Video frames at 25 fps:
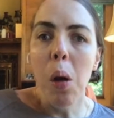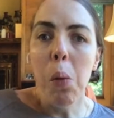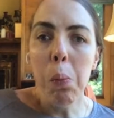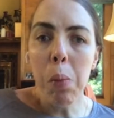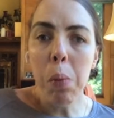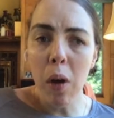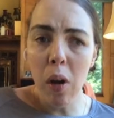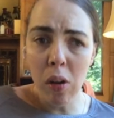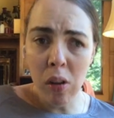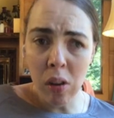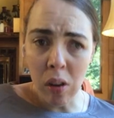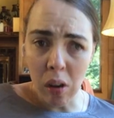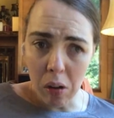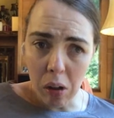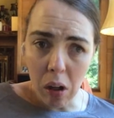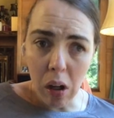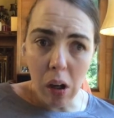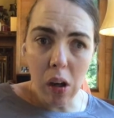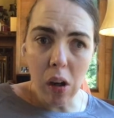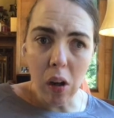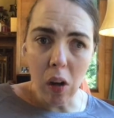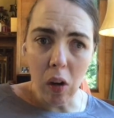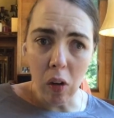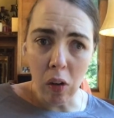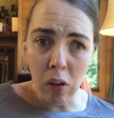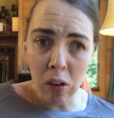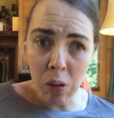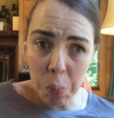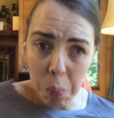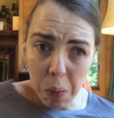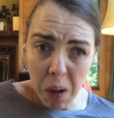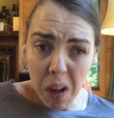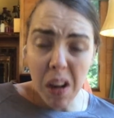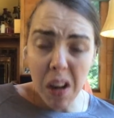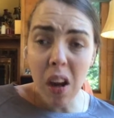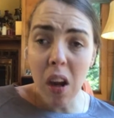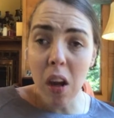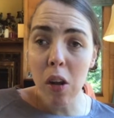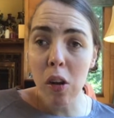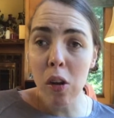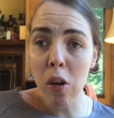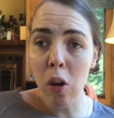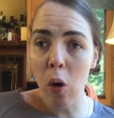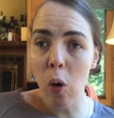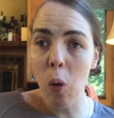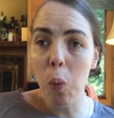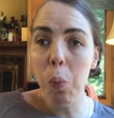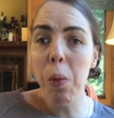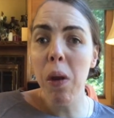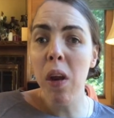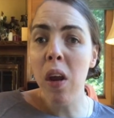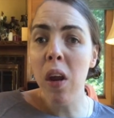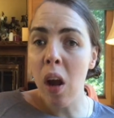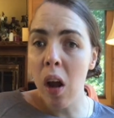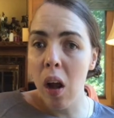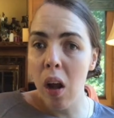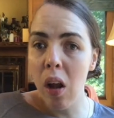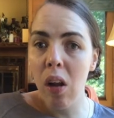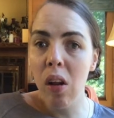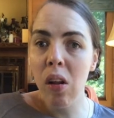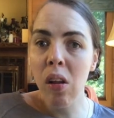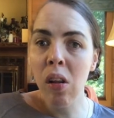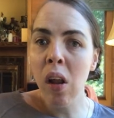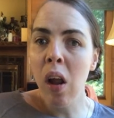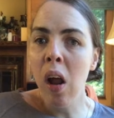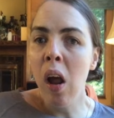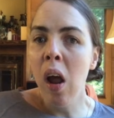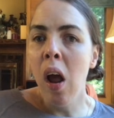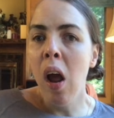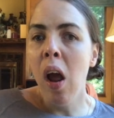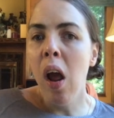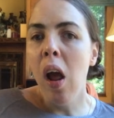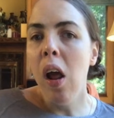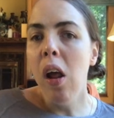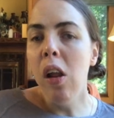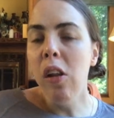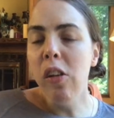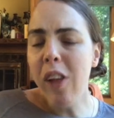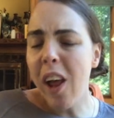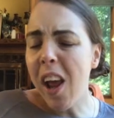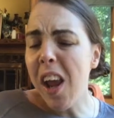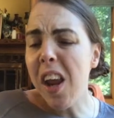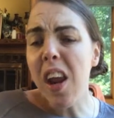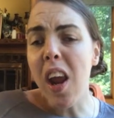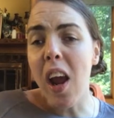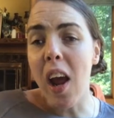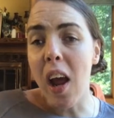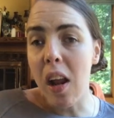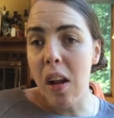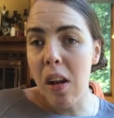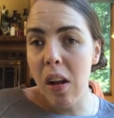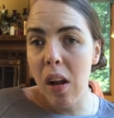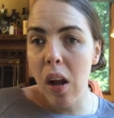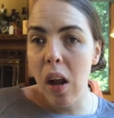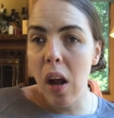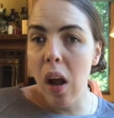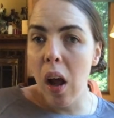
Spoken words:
person you're speaking to because they get